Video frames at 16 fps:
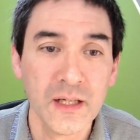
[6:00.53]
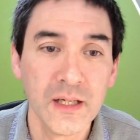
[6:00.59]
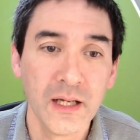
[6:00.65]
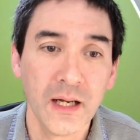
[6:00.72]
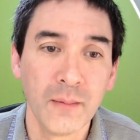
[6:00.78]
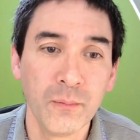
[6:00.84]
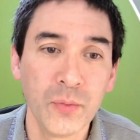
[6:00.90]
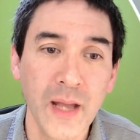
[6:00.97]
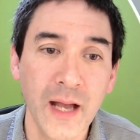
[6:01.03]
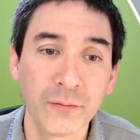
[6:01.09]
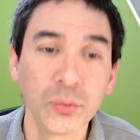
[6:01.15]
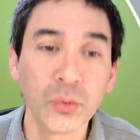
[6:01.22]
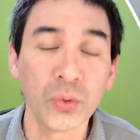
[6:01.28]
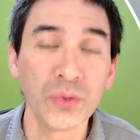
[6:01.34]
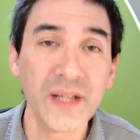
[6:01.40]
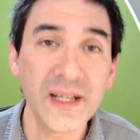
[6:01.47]
Um, we have to
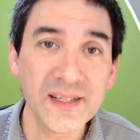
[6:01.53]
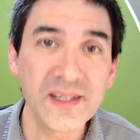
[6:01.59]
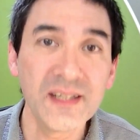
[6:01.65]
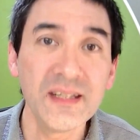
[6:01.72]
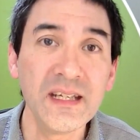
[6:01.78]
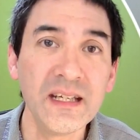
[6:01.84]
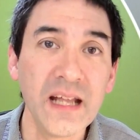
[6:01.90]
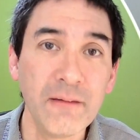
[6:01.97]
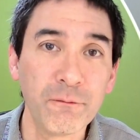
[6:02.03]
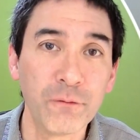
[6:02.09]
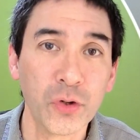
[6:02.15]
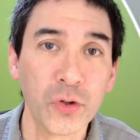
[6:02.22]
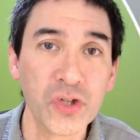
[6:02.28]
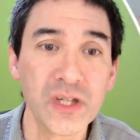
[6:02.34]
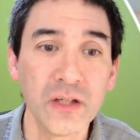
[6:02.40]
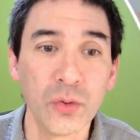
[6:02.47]
condense the DNA DNA
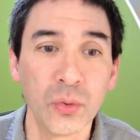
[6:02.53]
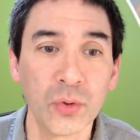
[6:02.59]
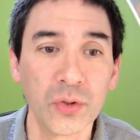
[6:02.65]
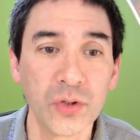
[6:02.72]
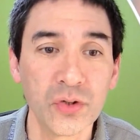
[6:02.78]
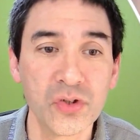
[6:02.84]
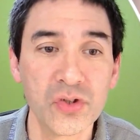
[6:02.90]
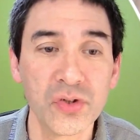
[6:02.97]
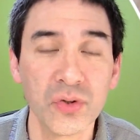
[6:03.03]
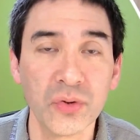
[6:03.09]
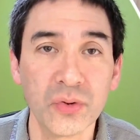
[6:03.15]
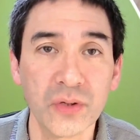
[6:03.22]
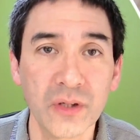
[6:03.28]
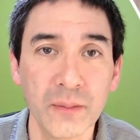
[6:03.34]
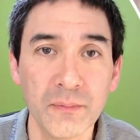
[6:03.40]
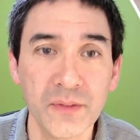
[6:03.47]
first in order to
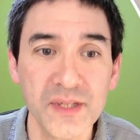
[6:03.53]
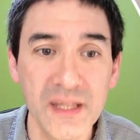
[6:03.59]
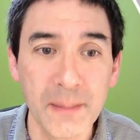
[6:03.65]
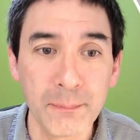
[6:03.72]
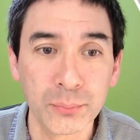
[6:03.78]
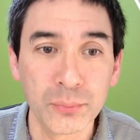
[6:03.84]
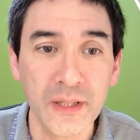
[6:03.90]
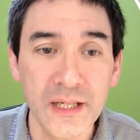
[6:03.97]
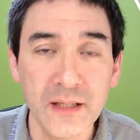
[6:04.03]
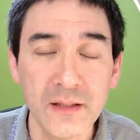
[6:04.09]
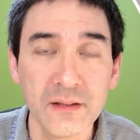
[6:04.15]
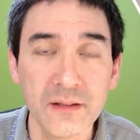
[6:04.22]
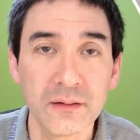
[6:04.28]
um, separate it.